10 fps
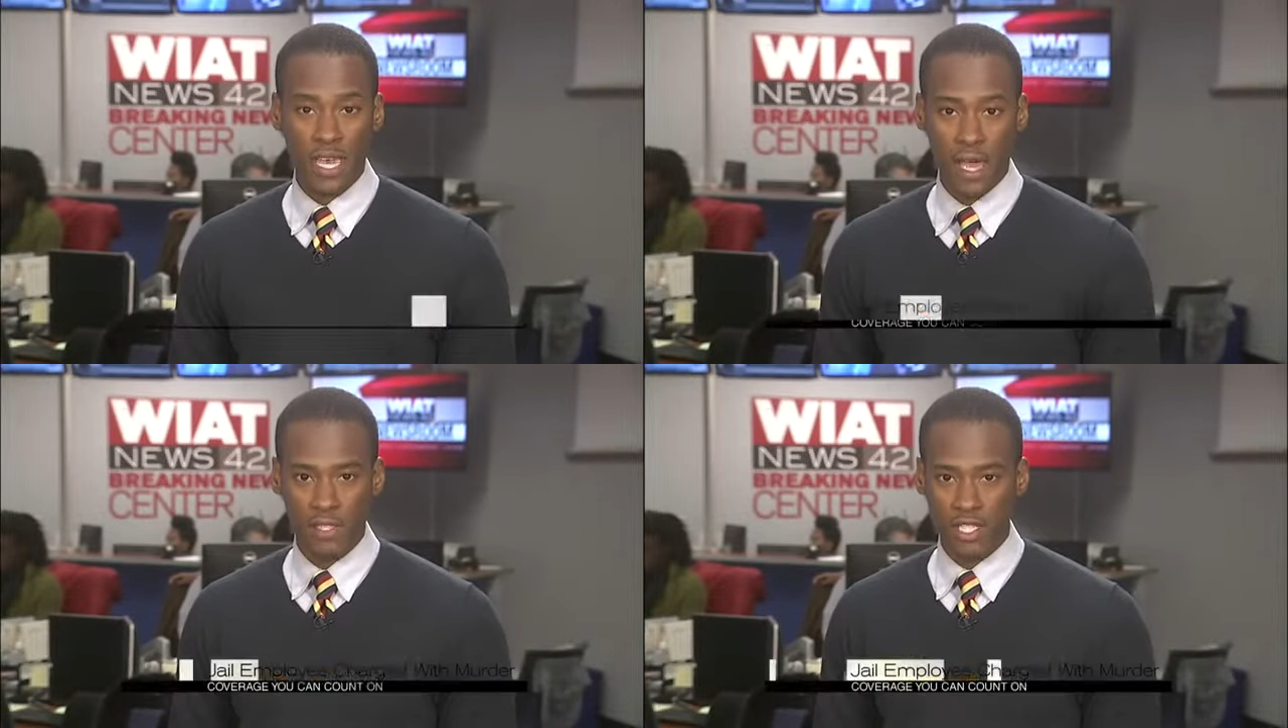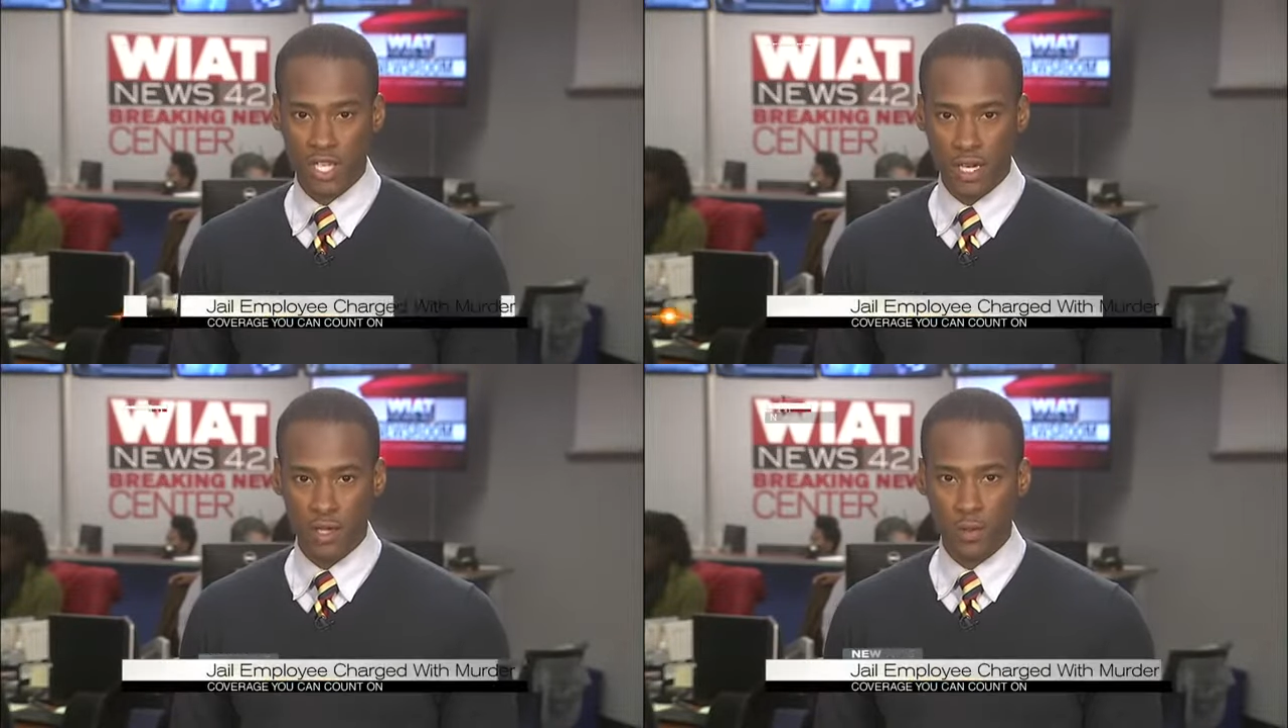County
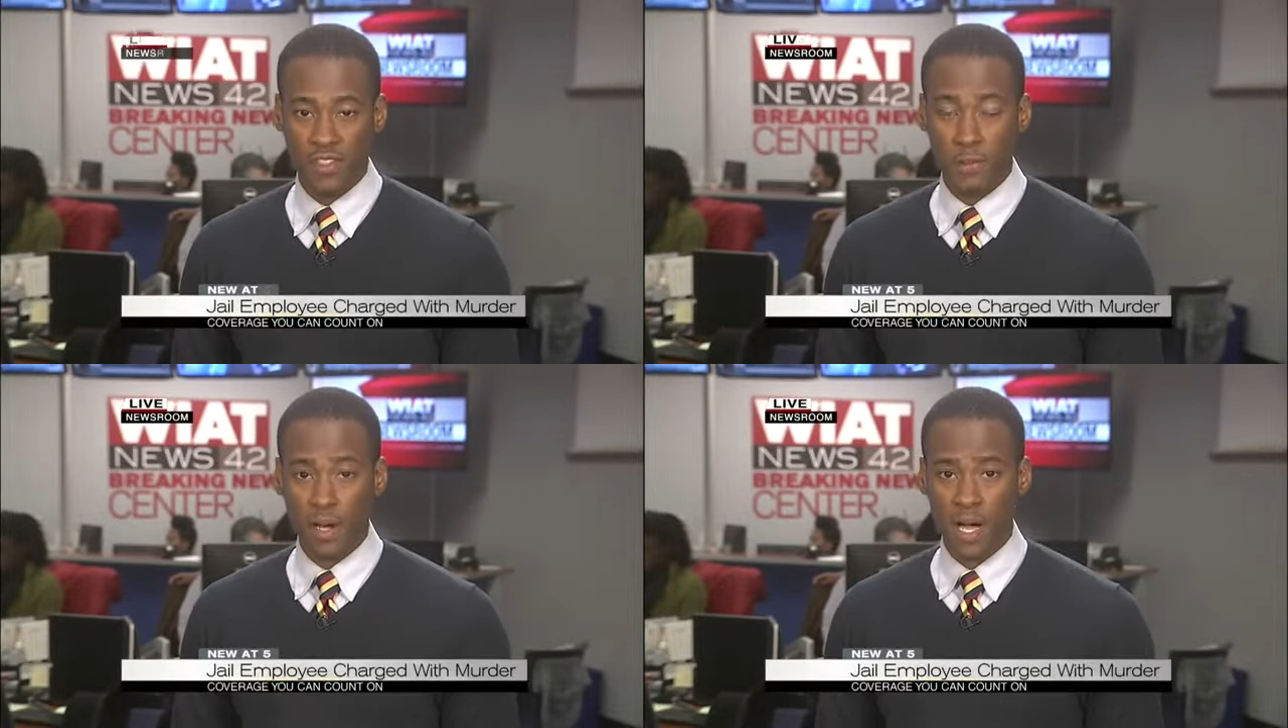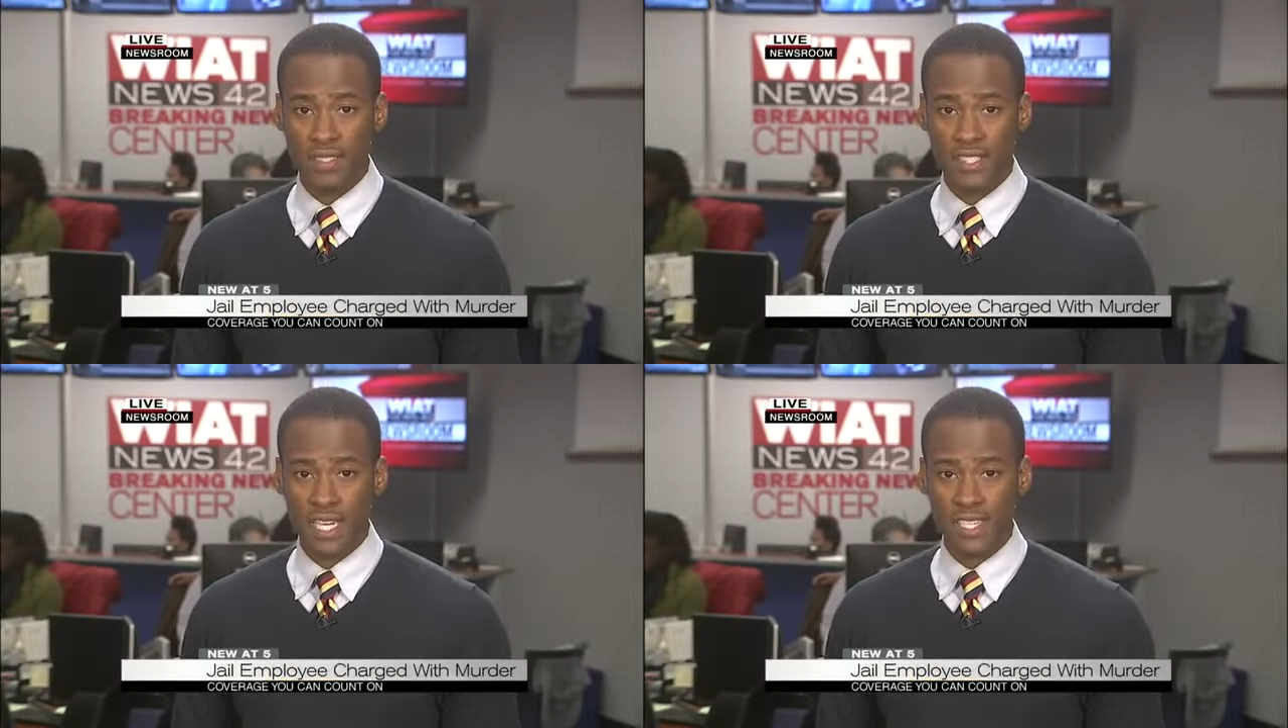Jail with the
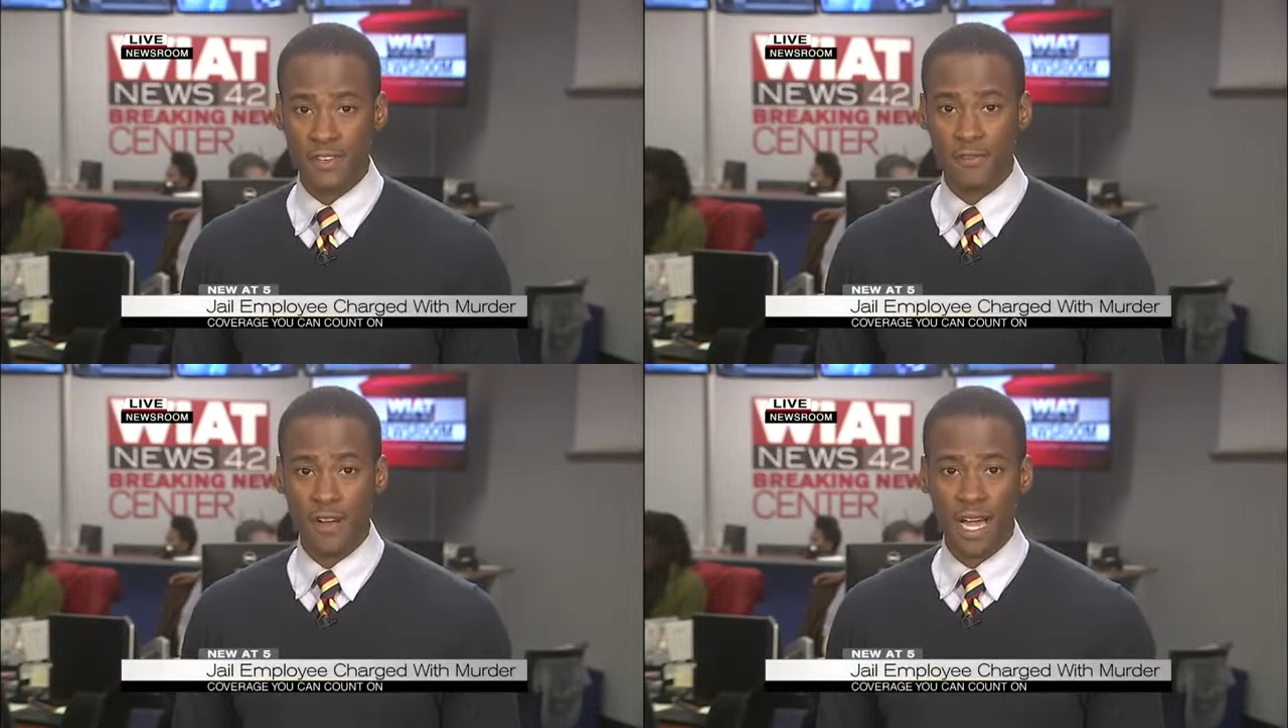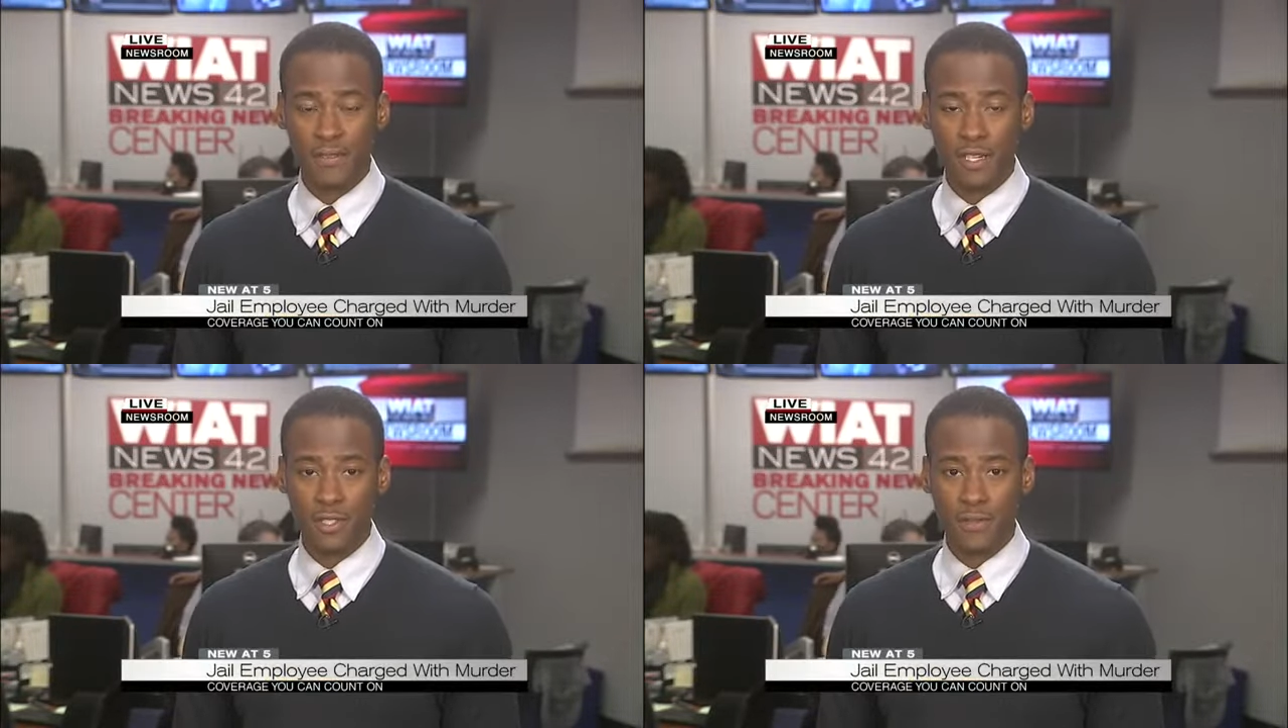bond set at
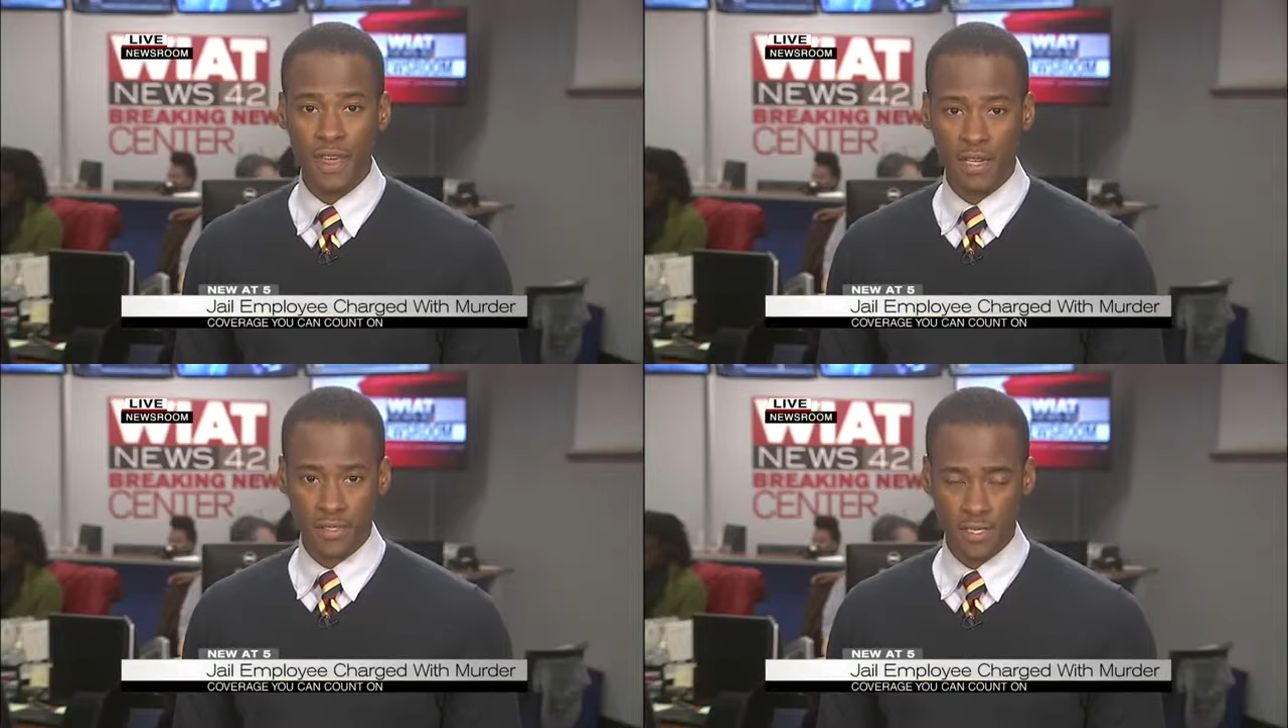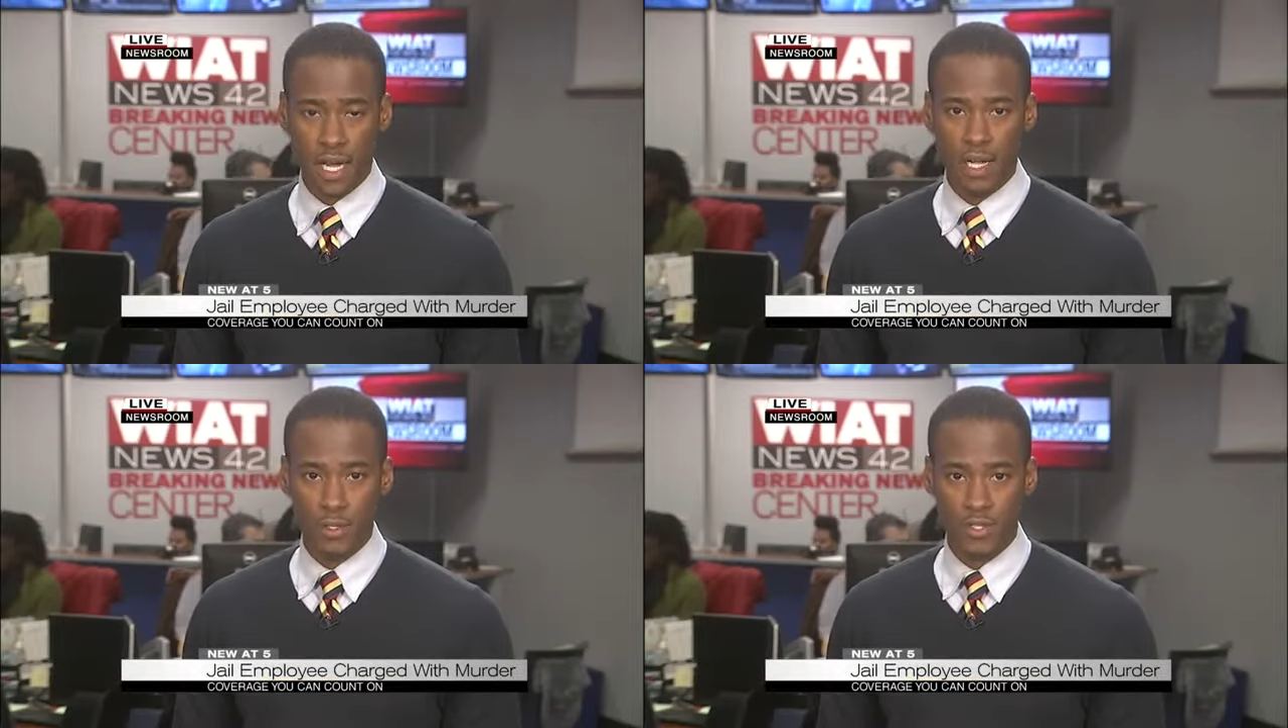
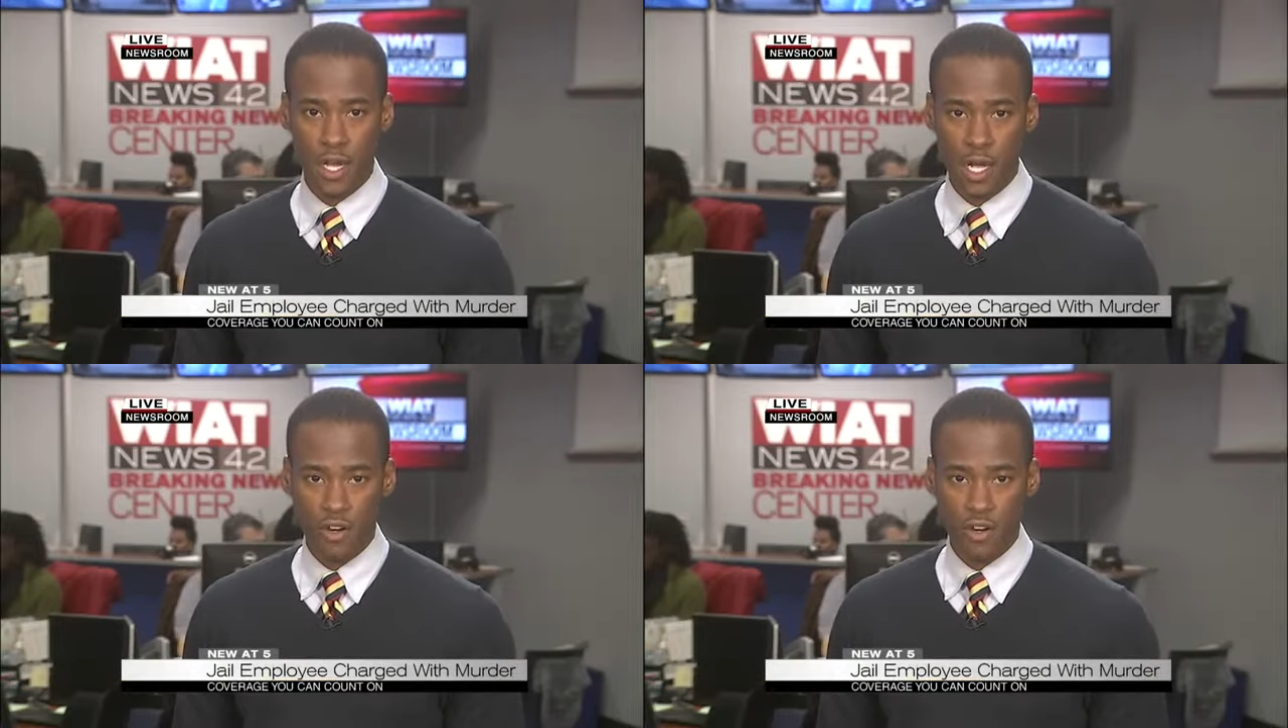$500,000.